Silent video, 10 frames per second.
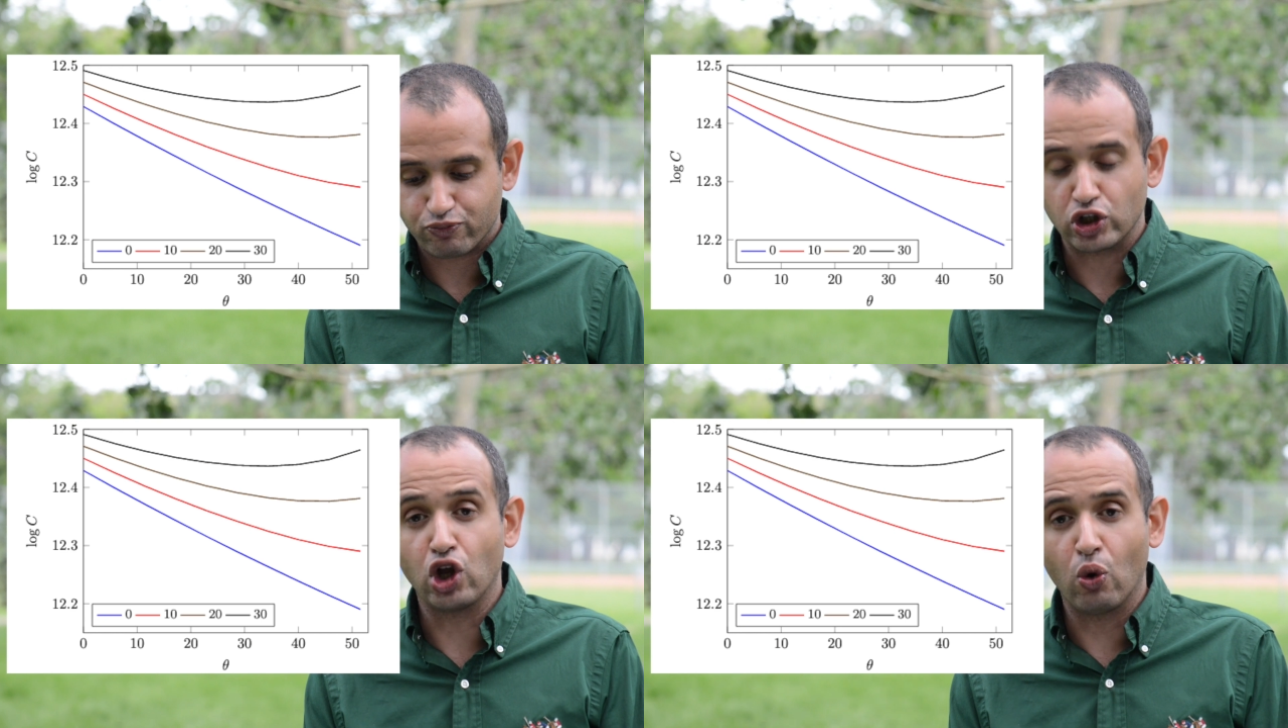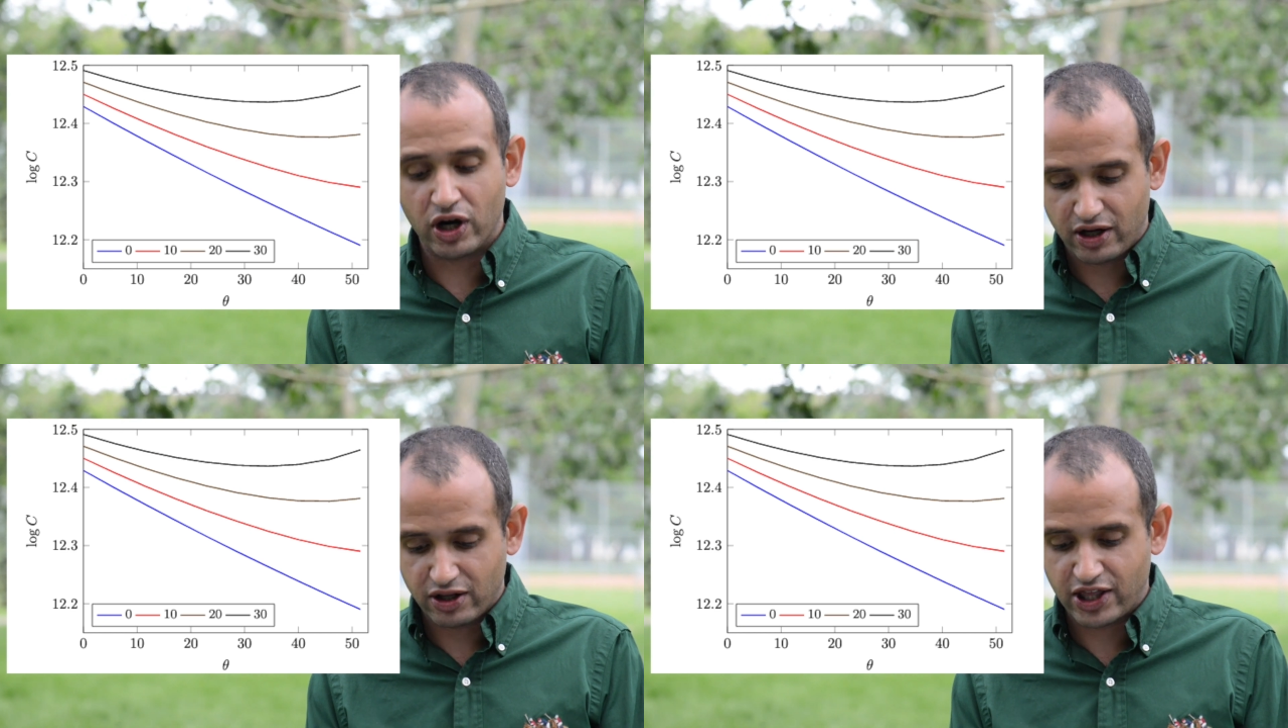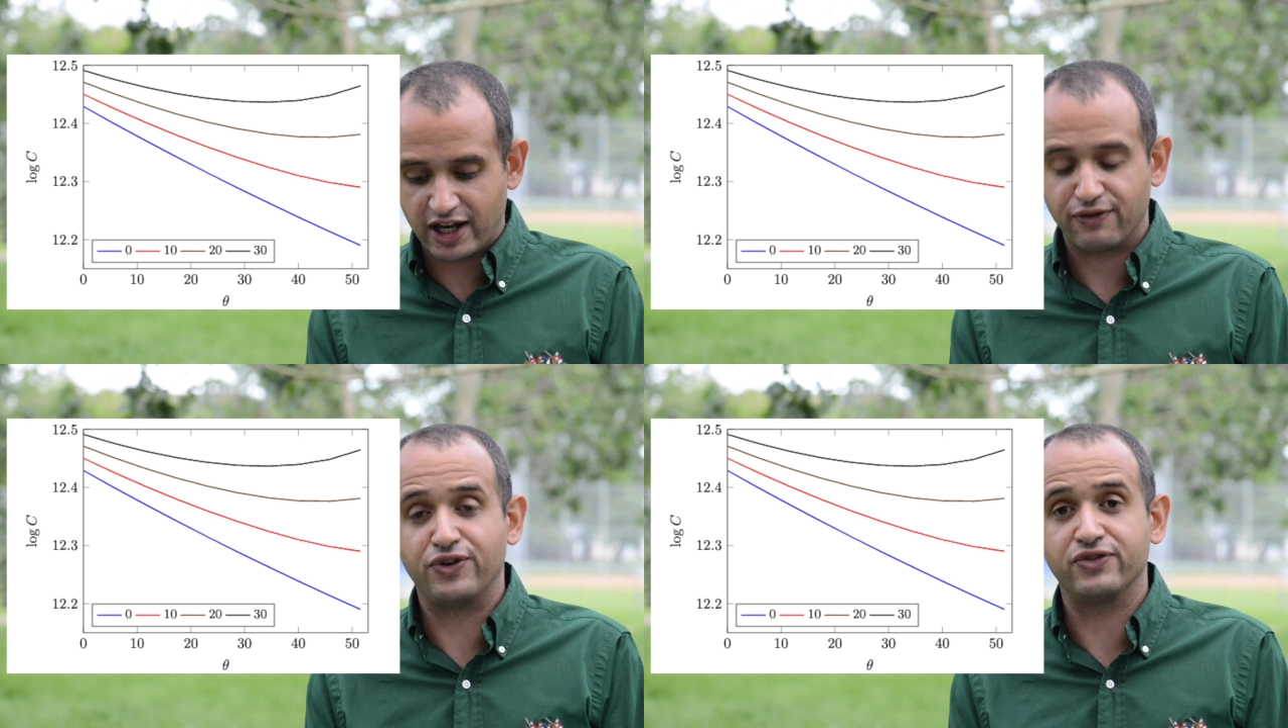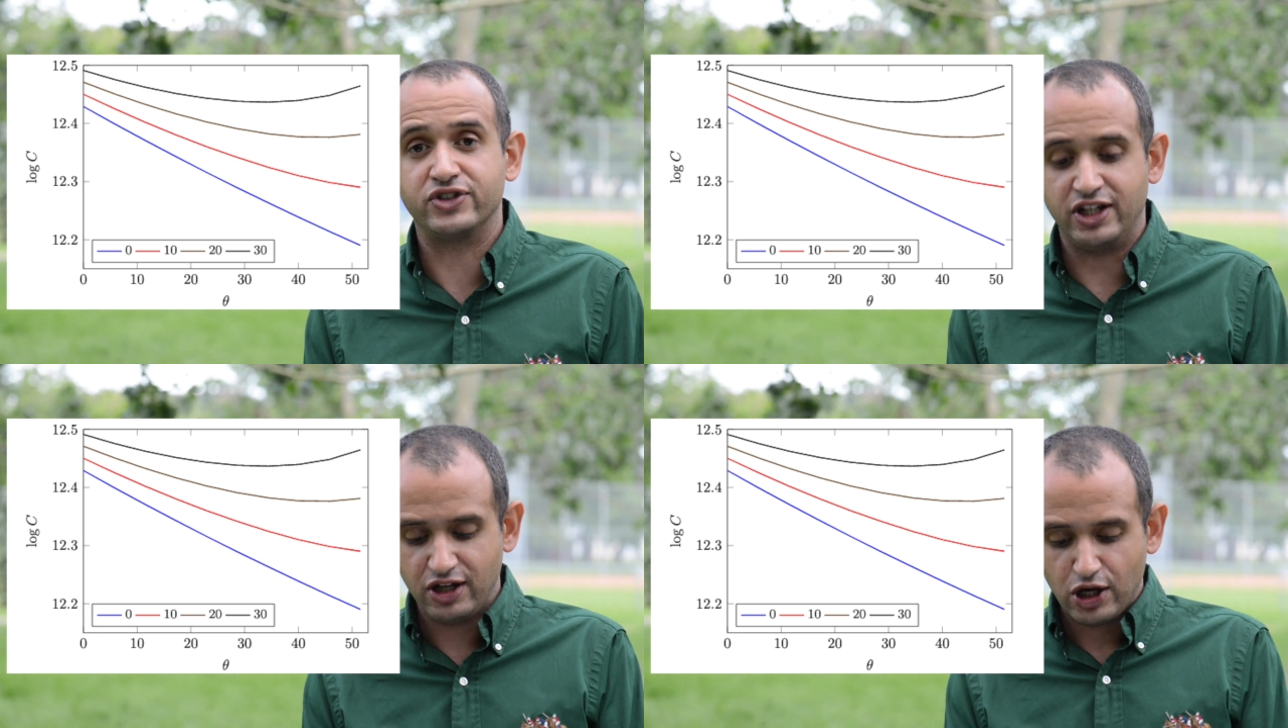lower than
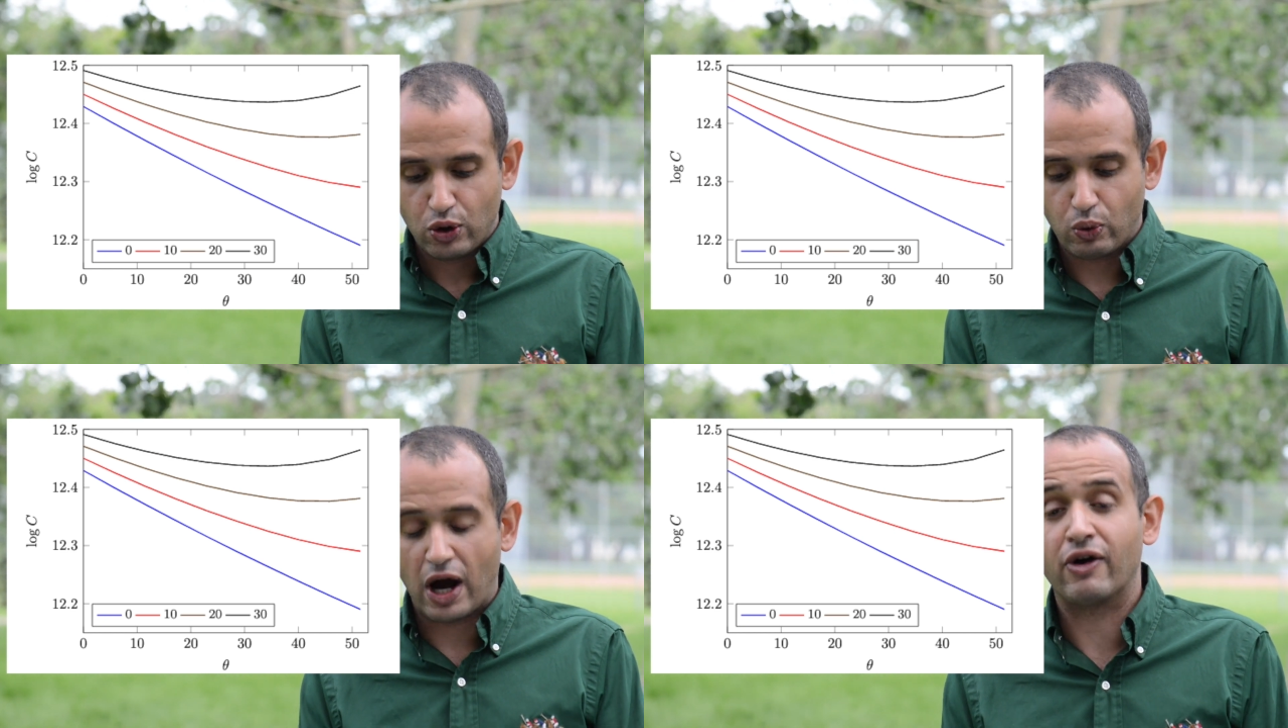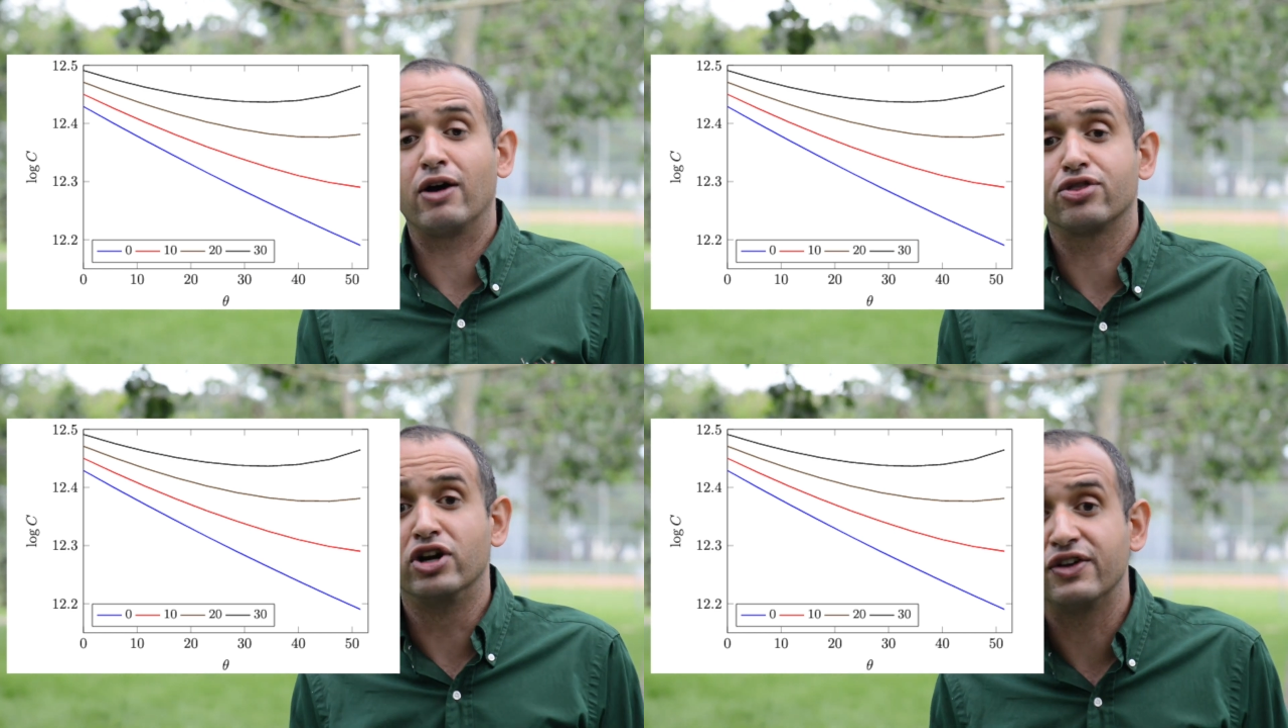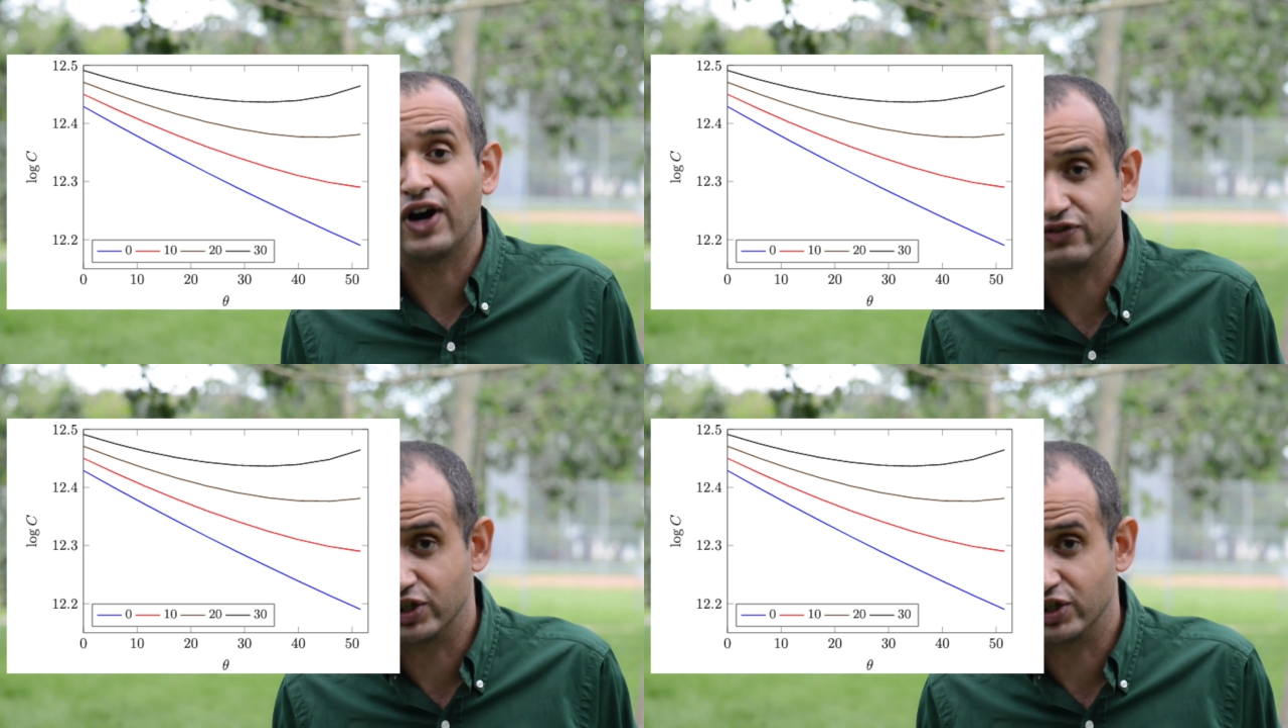50, around 35